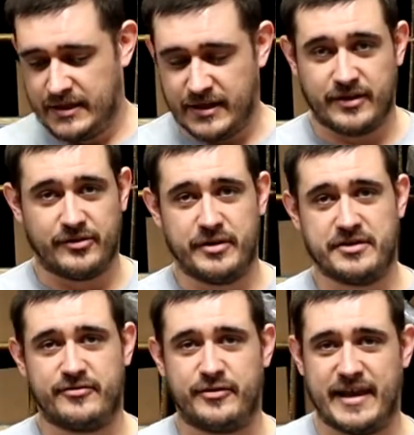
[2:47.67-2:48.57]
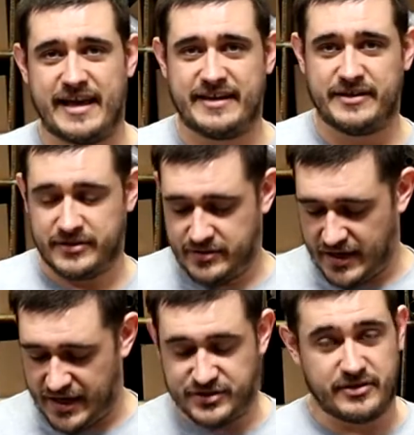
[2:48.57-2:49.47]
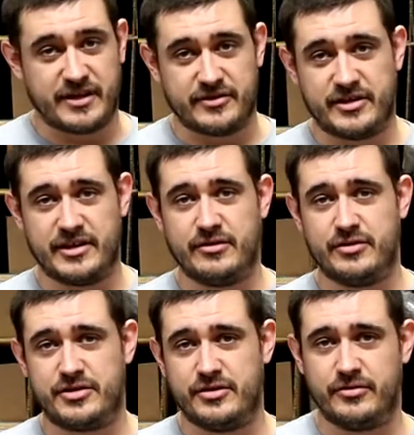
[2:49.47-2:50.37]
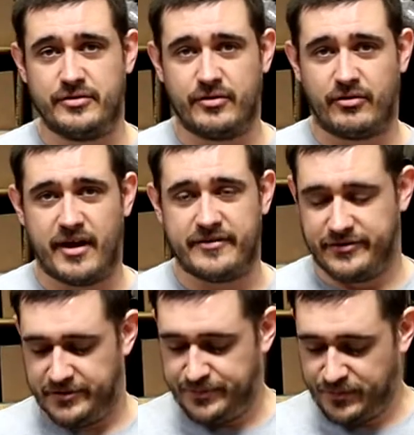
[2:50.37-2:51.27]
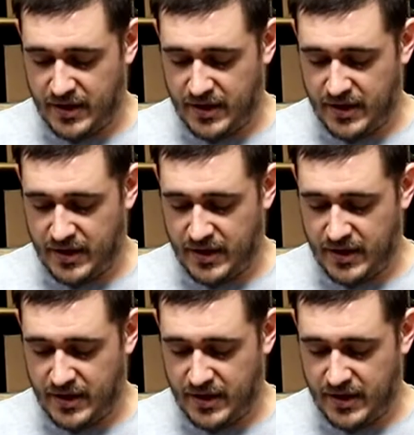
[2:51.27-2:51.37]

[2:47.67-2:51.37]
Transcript: And the reason for that is, as you continue to shoot the rifle,